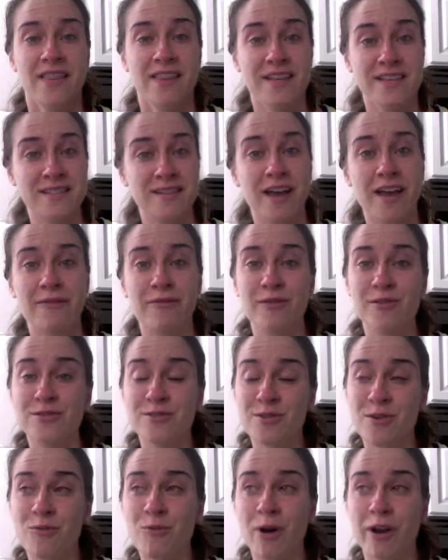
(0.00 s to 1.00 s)
this life is
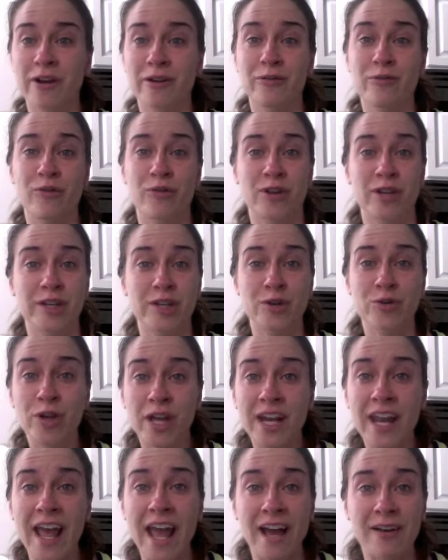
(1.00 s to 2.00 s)
so wonderful and you
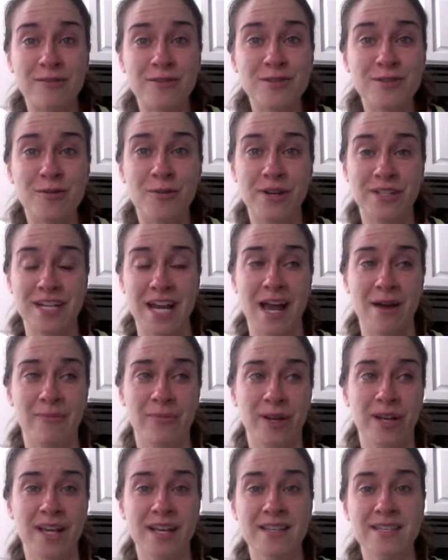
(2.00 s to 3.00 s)
can have so much
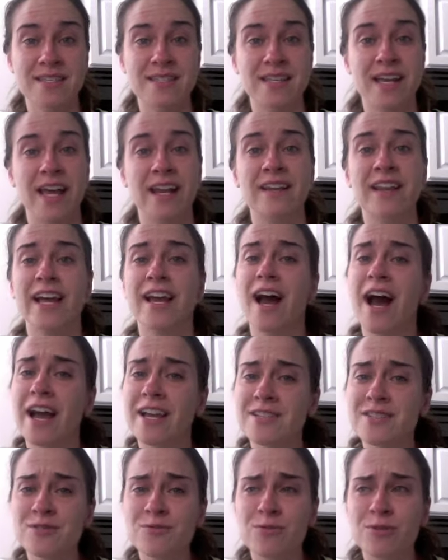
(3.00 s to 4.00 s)
happiness. And like high
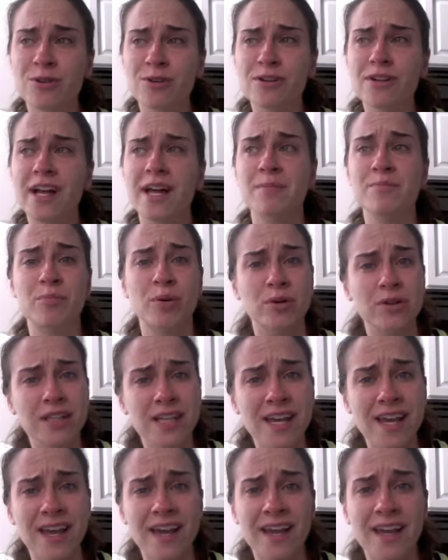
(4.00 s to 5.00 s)
school and
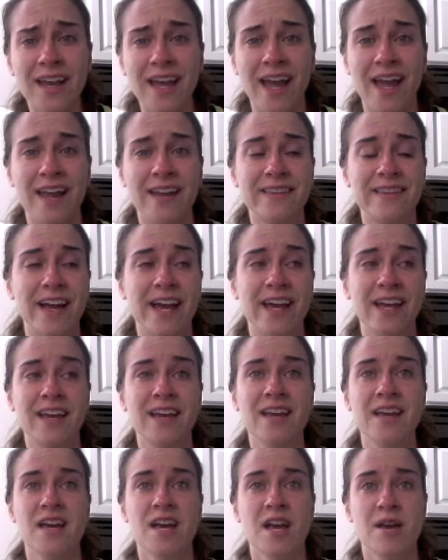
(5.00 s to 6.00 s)
bullying and like
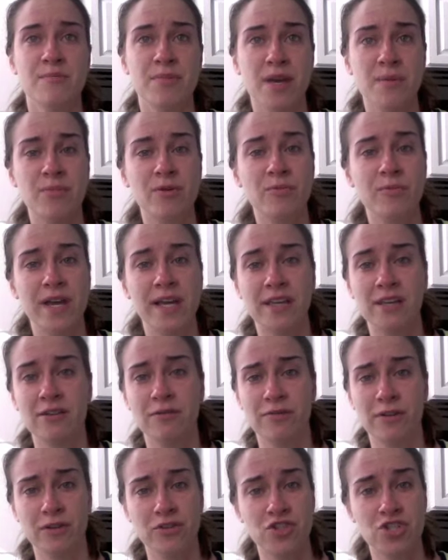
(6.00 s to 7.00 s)
people making you
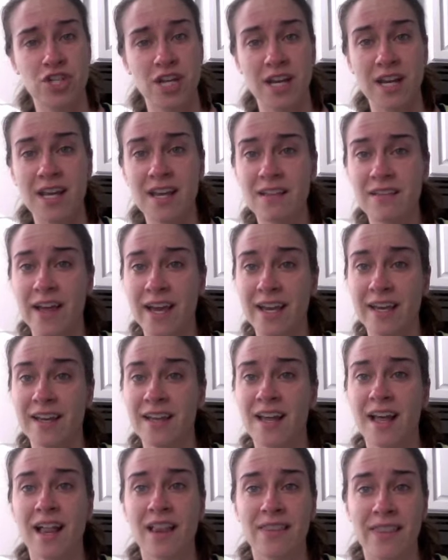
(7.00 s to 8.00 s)
feel shitty, like
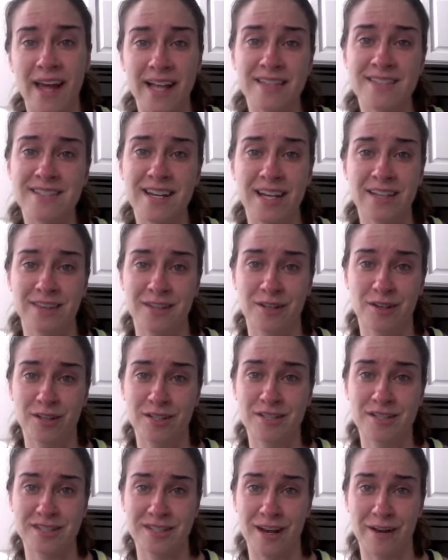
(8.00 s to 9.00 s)
that's not the
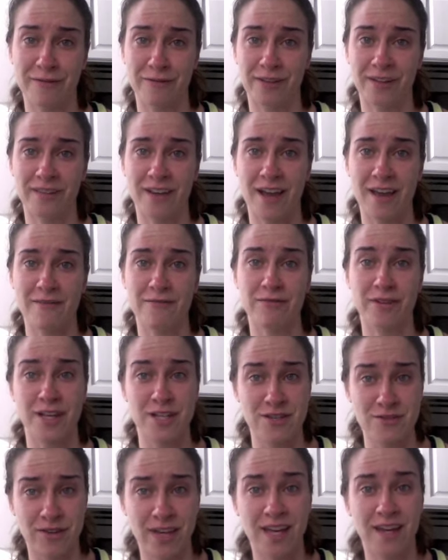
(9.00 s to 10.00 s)
good stuff in life.
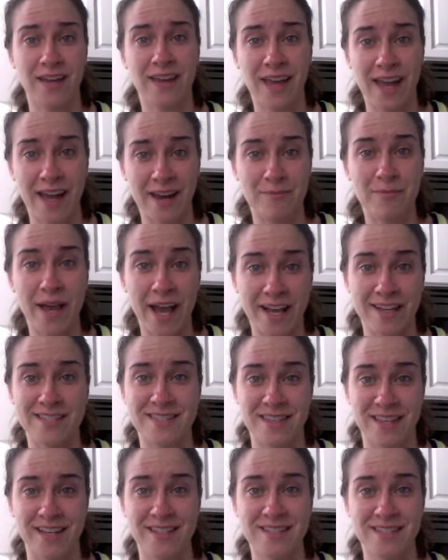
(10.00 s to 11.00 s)
Like you can get past
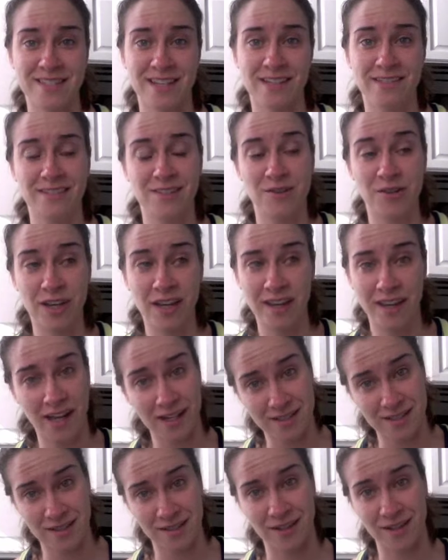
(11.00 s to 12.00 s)
this and you can
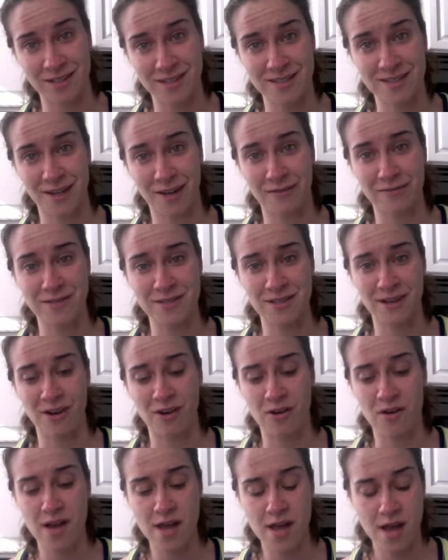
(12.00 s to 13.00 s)
get to the good stuff.
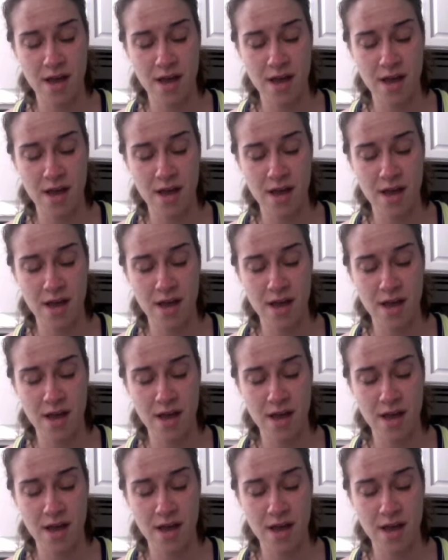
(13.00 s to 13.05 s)
So